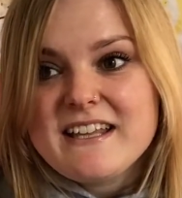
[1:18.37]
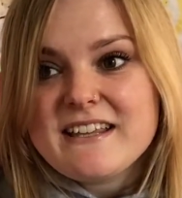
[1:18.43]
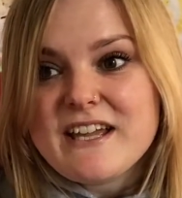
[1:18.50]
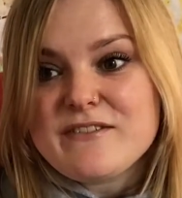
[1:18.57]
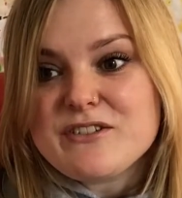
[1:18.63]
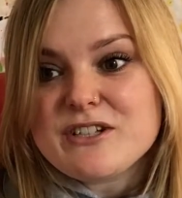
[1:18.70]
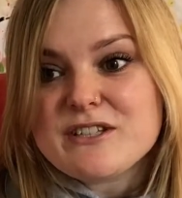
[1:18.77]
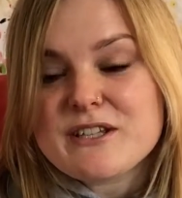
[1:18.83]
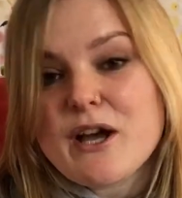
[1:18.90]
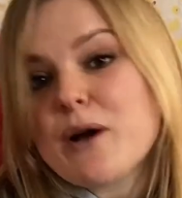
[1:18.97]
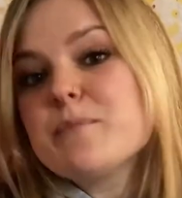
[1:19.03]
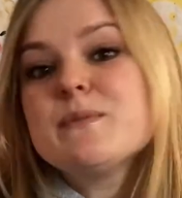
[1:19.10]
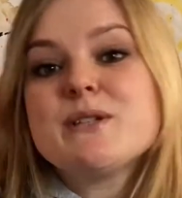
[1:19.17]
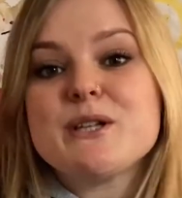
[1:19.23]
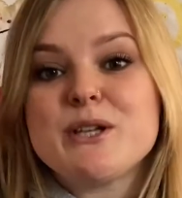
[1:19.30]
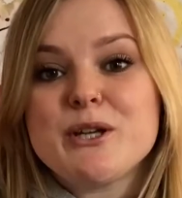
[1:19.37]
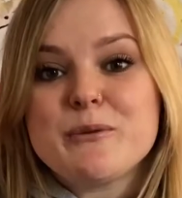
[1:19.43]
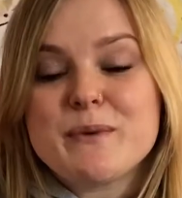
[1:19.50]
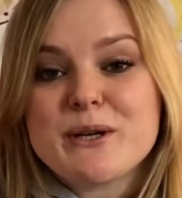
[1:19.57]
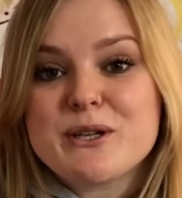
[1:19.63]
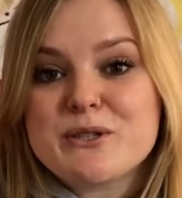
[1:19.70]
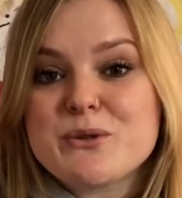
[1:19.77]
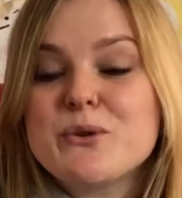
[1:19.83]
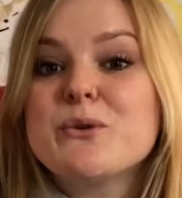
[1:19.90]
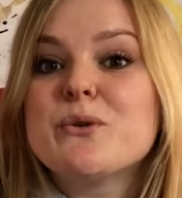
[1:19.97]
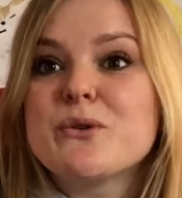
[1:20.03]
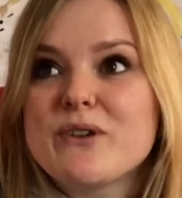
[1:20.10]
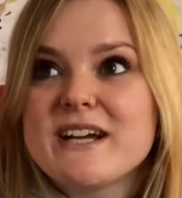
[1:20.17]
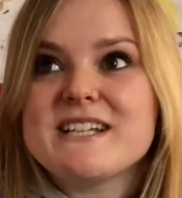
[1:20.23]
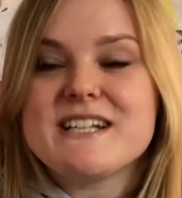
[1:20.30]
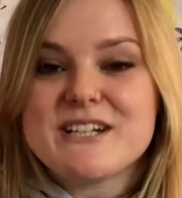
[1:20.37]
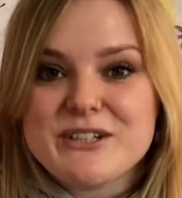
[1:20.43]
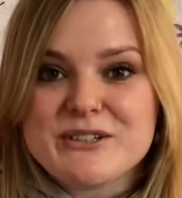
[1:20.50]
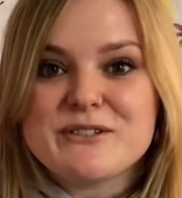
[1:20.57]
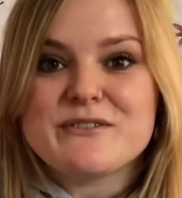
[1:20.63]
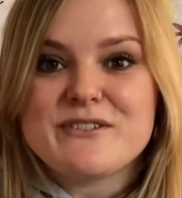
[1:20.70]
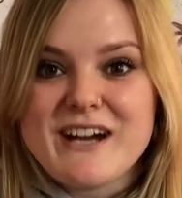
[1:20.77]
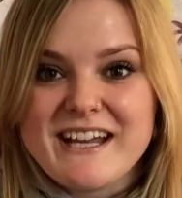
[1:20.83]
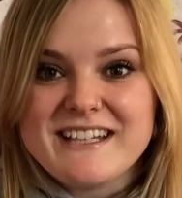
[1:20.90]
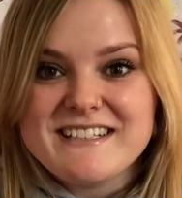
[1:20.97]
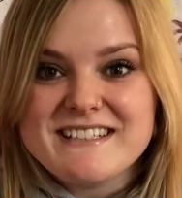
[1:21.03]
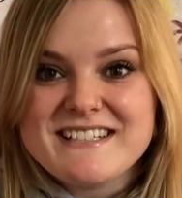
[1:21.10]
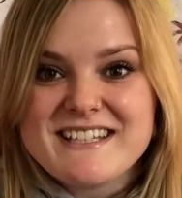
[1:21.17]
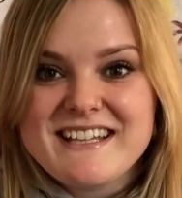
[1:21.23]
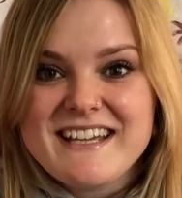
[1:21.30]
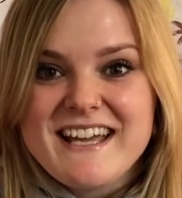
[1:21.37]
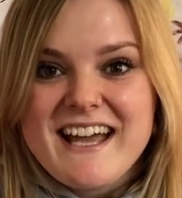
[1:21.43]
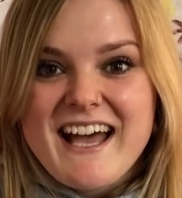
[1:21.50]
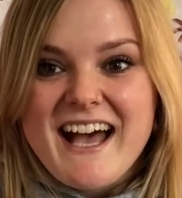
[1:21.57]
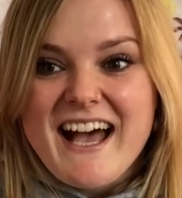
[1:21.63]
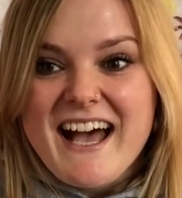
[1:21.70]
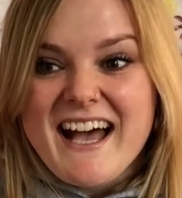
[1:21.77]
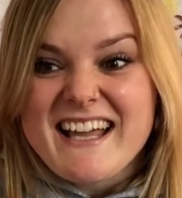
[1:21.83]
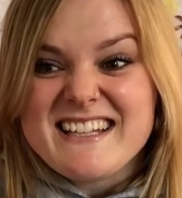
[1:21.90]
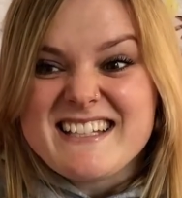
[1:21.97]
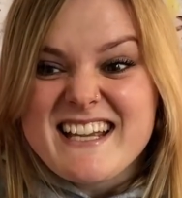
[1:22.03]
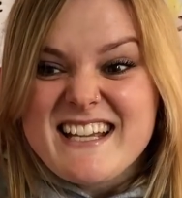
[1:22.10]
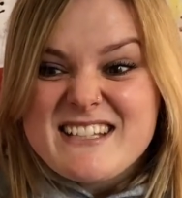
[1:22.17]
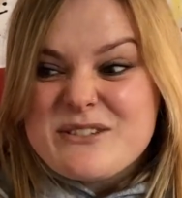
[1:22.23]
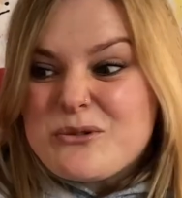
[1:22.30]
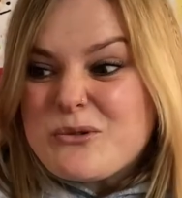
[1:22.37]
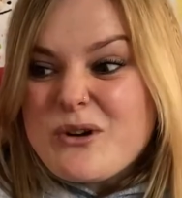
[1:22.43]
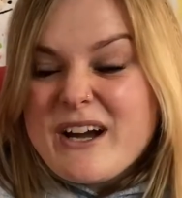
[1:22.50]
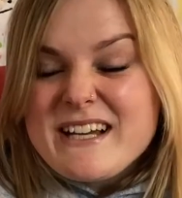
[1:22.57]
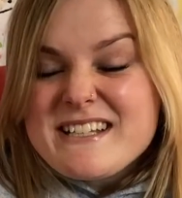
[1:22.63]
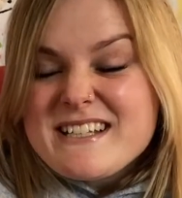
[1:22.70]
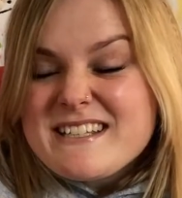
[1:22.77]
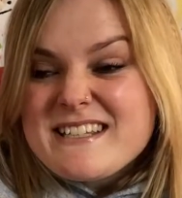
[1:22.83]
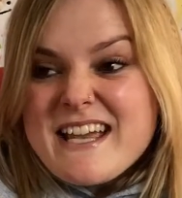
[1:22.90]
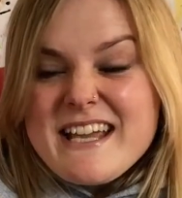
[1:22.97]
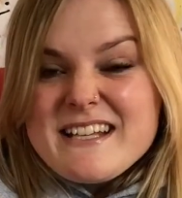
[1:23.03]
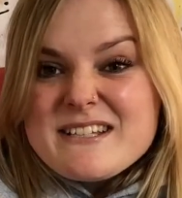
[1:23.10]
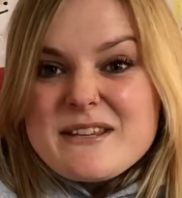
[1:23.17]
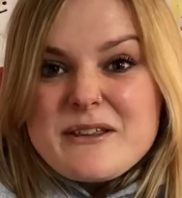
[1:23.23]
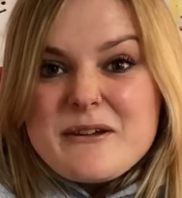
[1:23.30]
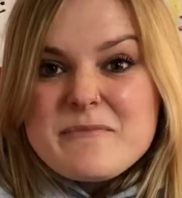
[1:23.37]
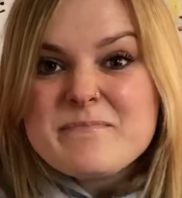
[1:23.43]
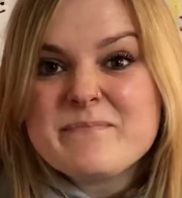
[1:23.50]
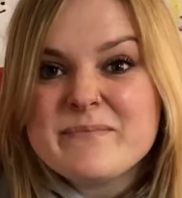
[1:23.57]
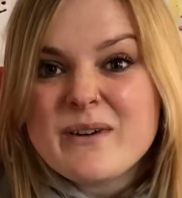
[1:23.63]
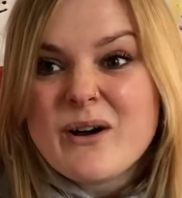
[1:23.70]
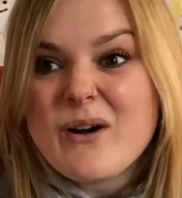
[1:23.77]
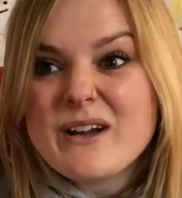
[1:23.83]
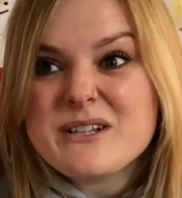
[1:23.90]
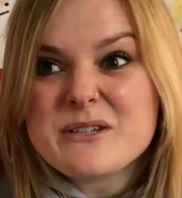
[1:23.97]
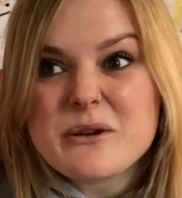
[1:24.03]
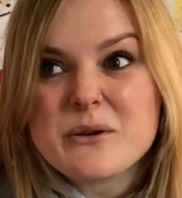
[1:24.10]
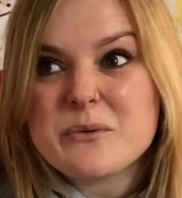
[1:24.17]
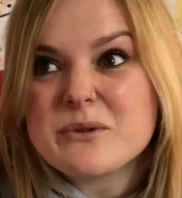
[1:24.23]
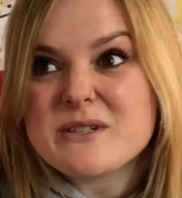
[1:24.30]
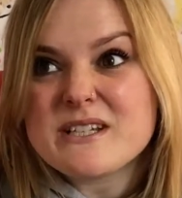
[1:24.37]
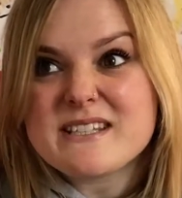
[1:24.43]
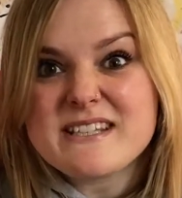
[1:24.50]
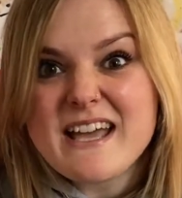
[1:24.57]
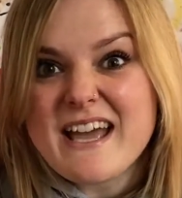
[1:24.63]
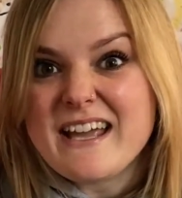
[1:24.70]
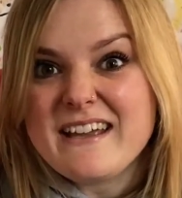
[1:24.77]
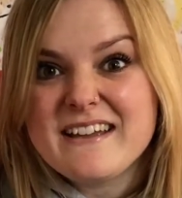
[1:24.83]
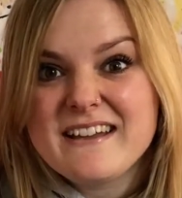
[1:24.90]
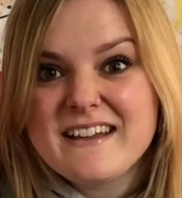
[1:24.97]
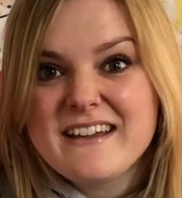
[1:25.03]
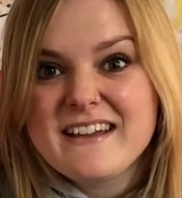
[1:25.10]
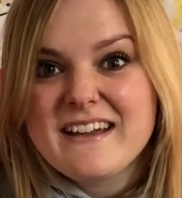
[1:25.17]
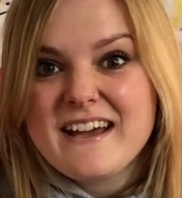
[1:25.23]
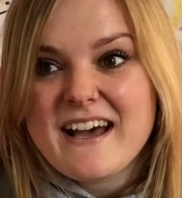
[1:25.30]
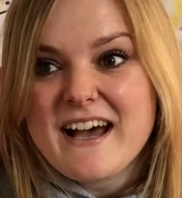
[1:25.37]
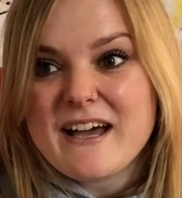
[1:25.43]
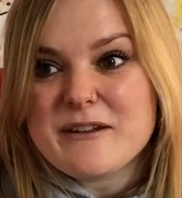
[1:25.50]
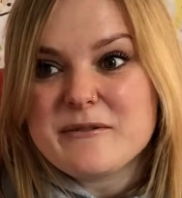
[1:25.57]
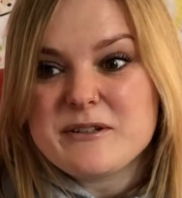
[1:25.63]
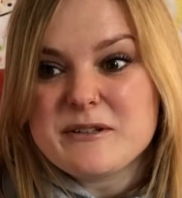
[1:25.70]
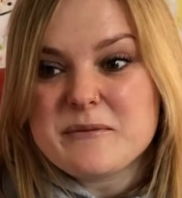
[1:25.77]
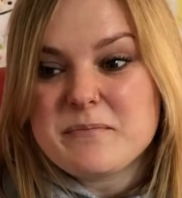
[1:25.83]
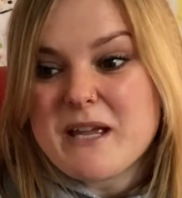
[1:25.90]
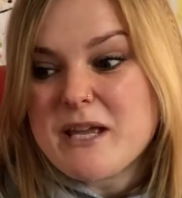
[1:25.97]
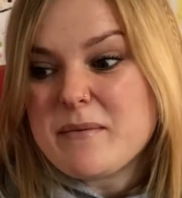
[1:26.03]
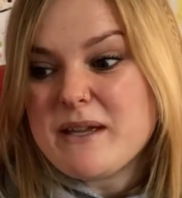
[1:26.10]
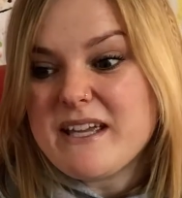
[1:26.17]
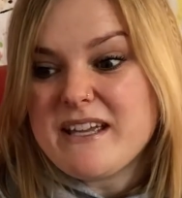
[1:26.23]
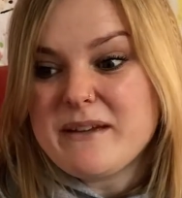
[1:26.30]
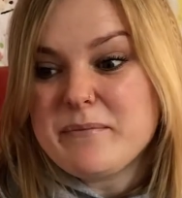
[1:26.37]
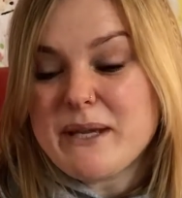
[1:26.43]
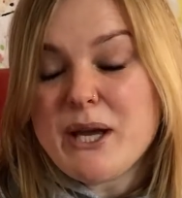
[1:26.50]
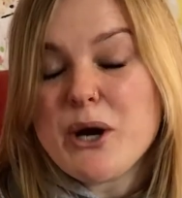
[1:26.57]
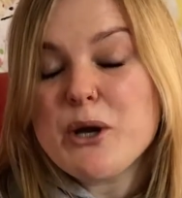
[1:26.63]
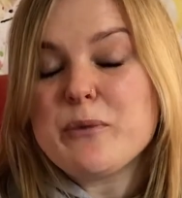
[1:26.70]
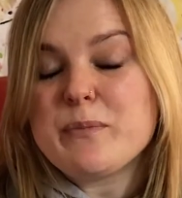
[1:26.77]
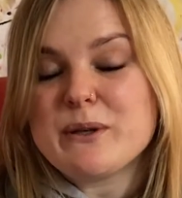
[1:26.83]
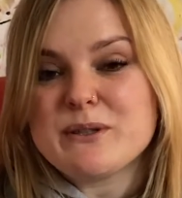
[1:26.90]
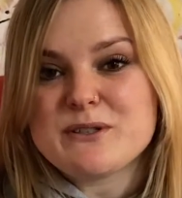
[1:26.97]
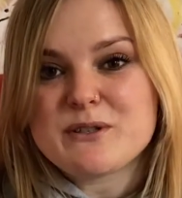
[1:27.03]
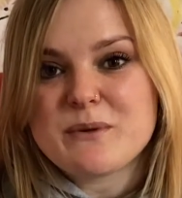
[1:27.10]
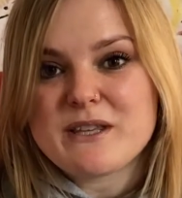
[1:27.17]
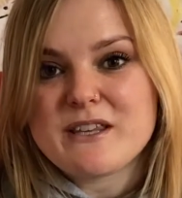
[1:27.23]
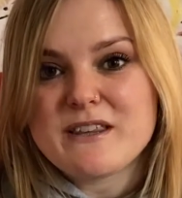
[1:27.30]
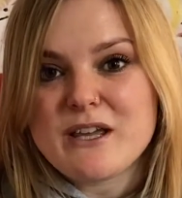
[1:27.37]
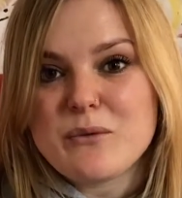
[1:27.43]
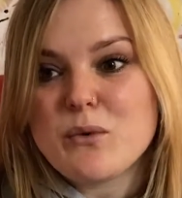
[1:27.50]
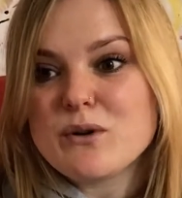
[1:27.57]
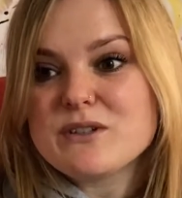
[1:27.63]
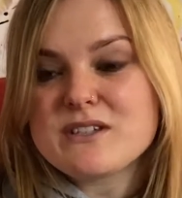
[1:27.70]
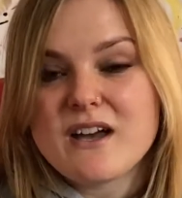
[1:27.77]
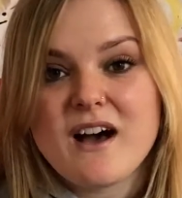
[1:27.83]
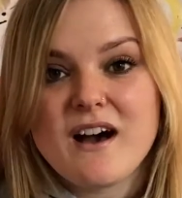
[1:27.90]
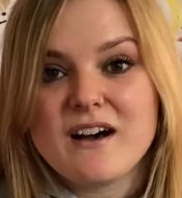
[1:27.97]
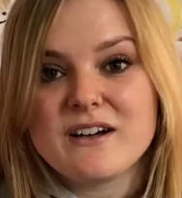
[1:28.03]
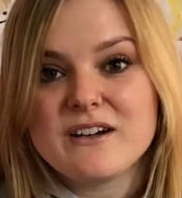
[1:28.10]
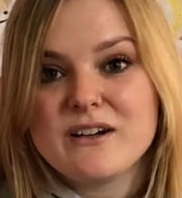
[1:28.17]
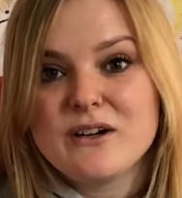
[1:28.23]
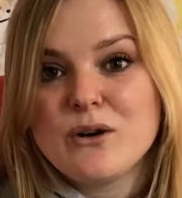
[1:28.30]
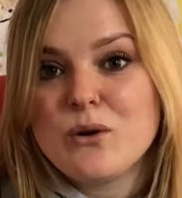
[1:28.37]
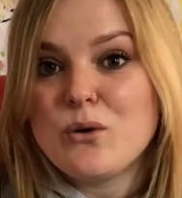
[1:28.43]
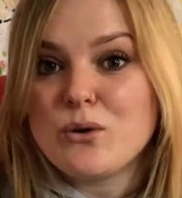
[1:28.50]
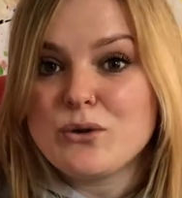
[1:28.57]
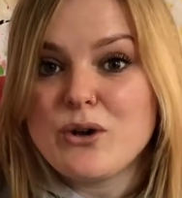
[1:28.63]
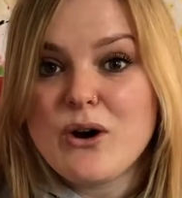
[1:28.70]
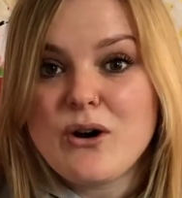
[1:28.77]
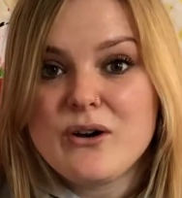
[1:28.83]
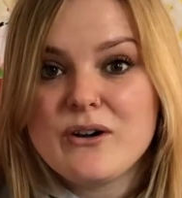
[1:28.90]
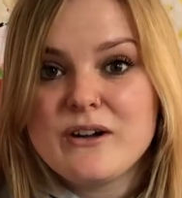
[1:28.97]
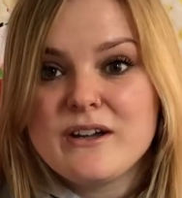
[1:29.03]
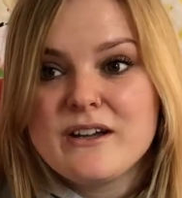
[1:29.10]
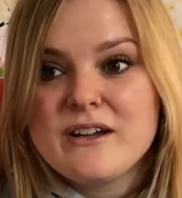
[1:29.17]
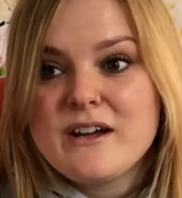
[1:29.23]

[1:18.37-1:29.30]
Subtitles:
They've just come to you because you're already a good friend, and it's all right to say to them, I don't know what to say, and maybe be open to whether they want a hug or not,